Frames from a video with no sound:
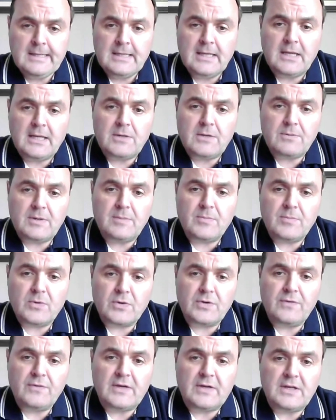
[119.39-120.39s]
anyway
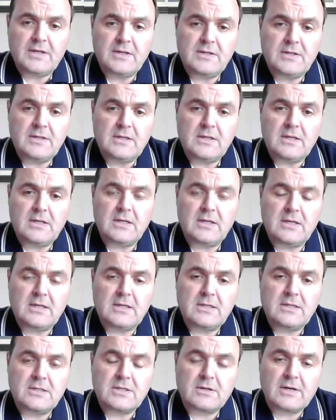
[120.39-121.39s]
motivated
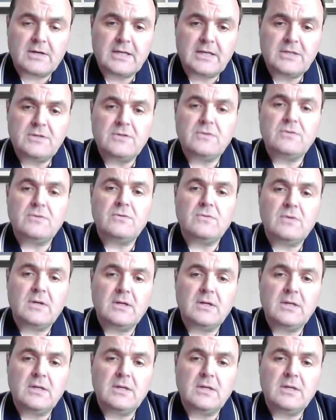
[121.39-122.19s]
in trying to